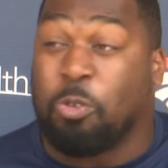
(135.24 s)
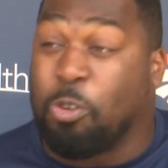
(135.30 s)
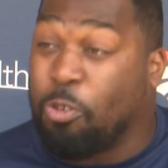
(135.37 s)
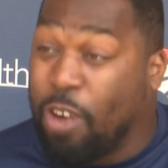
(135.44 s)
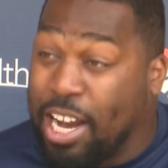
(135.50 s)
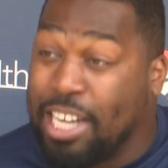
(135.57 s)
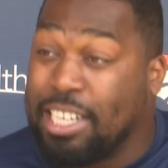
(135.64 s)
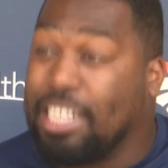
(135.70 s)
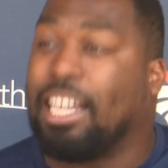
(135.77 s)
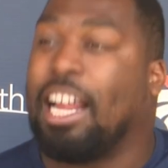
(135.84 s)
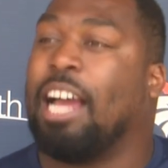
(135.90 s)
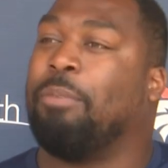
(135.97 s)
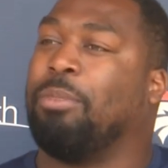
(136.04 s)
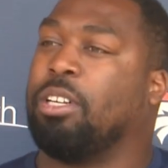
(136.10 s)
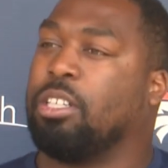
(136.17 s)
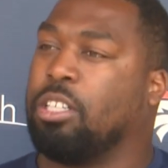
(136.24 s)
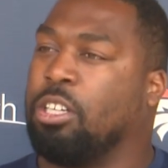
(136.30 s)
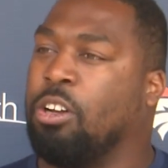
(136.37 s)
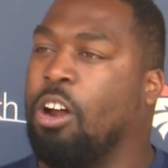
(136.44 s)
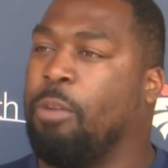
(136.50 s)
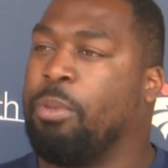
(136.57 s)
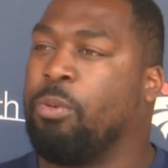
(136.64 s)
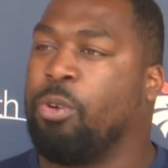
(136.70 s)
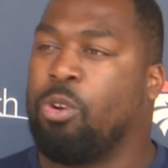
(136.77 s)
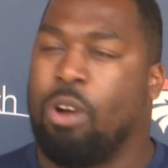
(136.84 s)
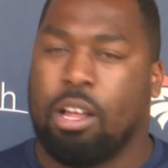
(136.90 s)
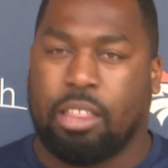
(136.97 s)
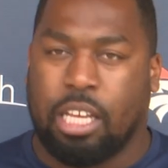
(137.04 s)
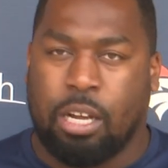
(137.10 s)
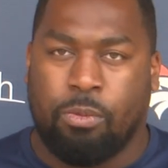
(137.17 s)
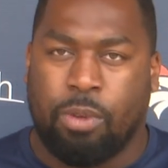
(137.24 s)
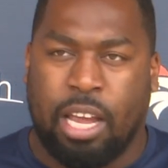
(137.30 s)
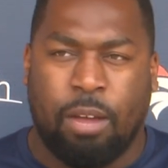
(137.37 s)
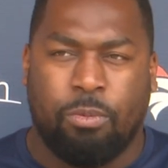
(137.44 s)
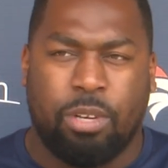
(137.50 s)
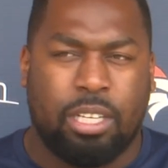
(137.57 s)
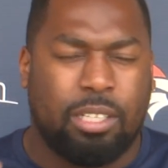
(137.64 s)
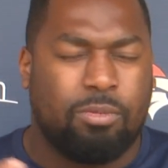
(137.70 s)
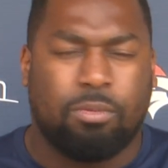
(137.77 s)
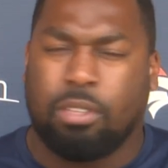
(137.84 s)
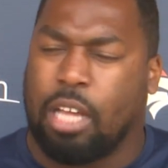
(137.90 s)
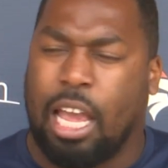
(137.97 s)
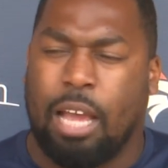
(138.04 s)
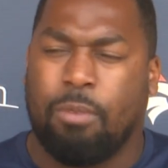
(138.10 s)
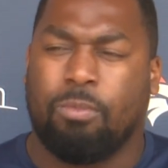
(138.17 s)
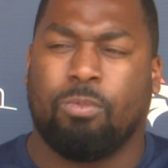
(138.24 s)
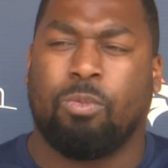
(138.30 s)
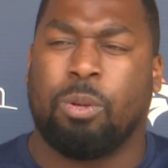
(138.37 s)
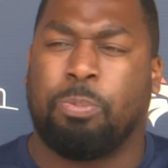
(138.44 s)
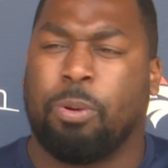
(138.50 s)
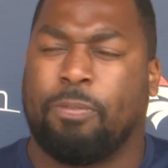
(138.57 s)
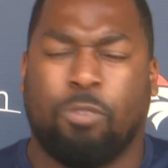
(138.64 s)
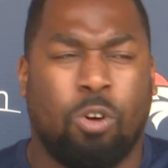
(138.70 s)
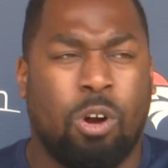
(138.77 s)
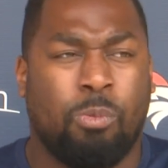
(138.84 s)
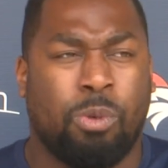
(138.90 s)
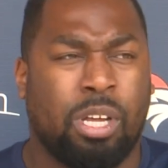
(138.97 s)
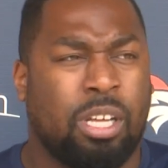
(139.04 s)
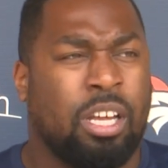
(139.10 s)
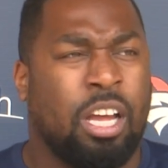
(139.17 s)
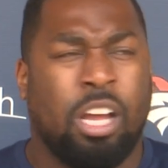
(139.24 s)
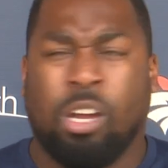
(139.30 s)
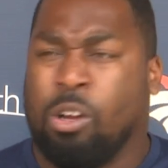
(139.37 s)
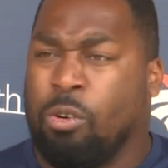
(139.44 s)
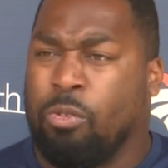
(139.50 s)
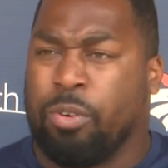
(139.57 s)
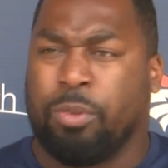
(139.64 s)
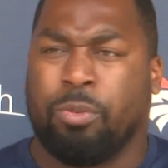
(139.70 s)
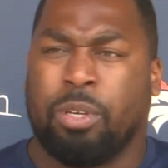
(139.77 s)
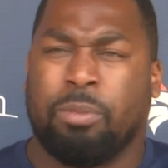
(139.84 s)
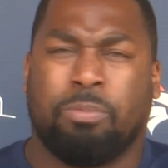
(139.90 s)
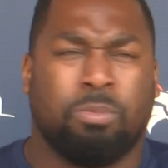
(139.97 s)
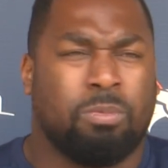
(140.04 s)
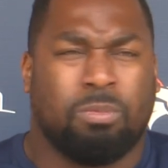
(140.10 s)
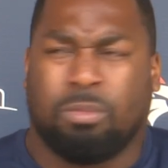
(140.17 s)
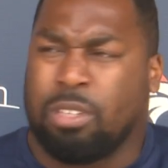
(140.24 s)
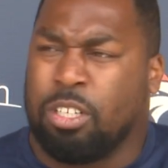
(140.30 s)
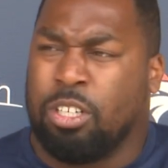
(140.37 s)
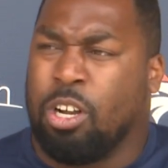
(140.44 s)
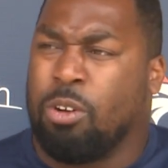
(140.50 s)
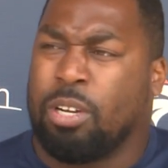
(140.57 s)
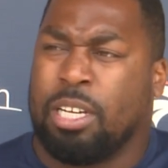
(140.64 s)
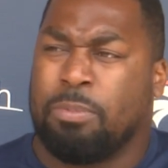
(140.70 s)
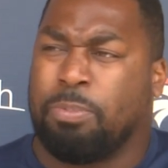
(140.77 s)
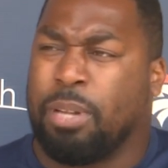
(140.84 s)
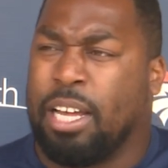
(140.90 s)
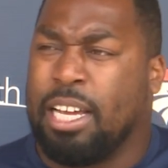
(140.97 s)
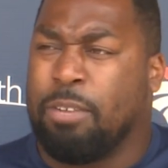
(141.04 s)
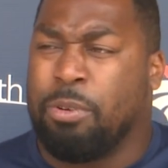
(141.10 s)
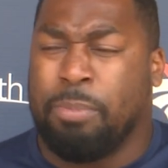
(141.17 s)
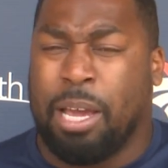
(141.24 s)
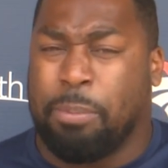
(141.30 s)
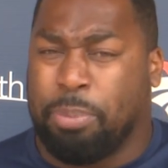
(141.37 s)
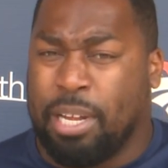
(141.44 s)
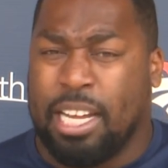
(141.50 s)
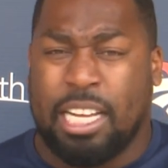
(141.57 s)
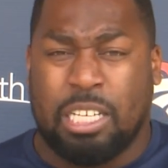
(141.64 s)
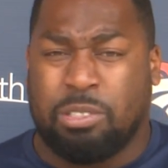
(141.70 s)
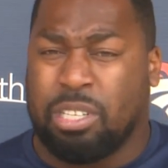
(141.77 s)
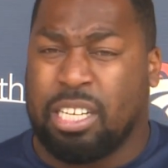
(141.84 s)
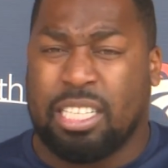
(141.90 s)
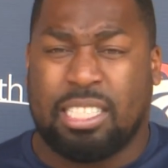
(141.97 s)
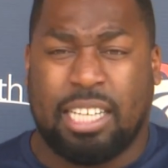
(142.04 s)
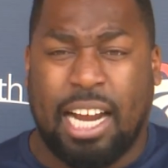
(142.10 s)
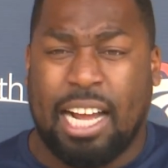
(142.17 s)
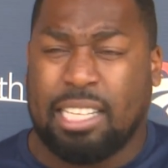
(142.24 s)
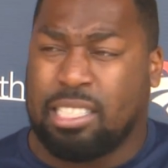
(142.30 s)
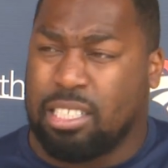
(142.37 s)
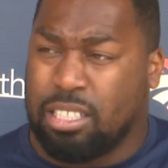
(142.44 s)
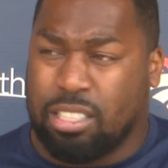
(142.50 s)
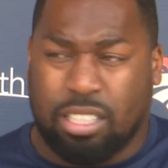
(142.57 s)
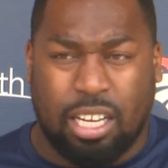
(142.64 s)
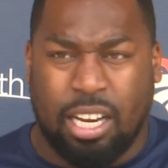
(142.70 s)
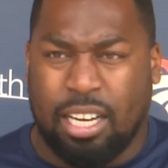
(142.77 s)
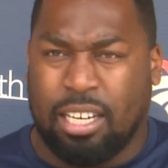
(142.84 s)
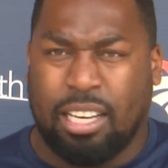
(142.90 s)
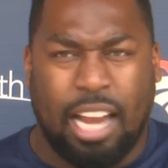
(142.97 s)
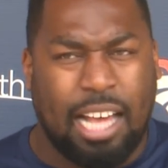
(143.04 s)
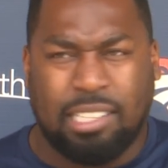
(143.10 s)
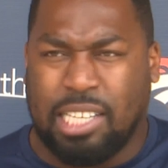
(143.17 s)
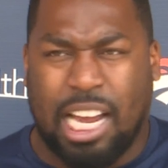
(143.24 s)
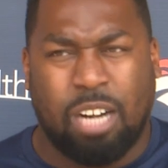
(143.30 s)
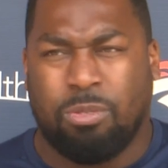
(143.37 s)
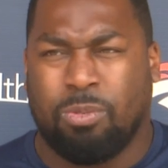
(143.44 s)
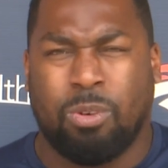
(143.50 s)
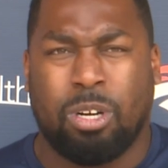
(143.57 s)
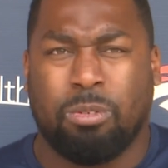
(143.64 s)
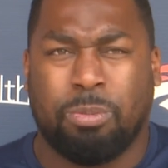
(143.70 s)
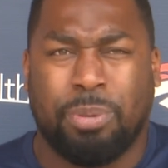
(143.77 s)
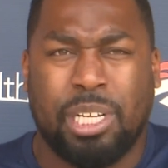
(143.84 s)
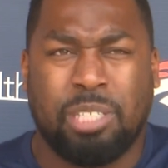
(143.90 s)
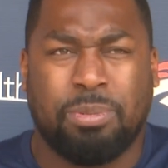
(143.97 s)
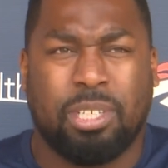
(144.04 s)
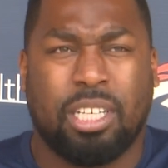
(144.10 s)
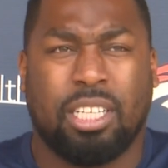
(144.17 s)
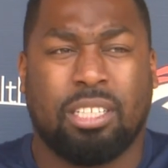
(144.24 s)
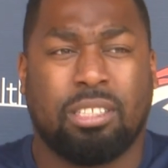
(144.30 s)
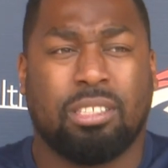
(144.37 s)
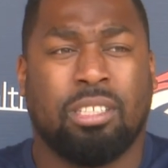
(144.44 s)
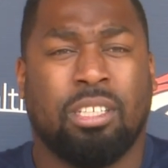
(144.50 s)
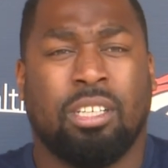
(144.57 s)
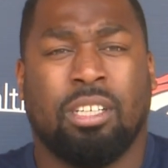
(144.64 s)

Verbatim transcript: great D linemen. You know, I mean, we go out there and, and we and we perform. We we we you know get play. We make plays. We get stats, and and that's not a, what a replacement does.